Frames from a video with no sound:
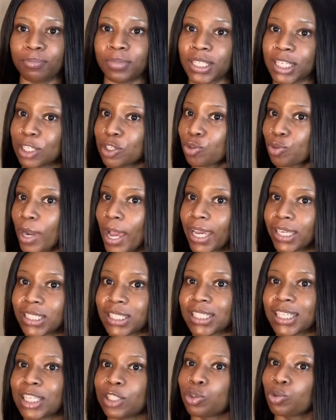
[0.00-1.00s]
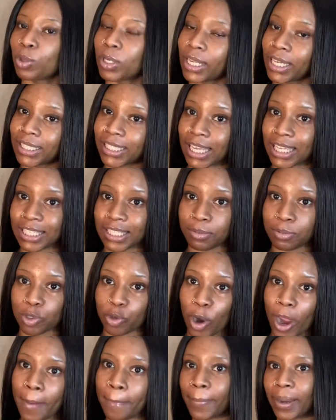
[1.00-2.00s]
please do not hesitate to click that
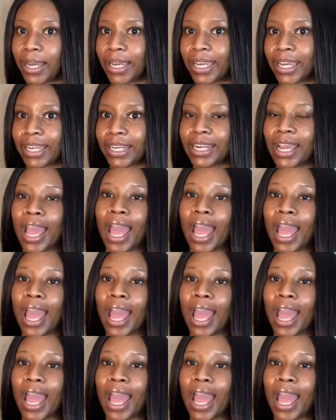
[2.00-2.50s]
subscribe button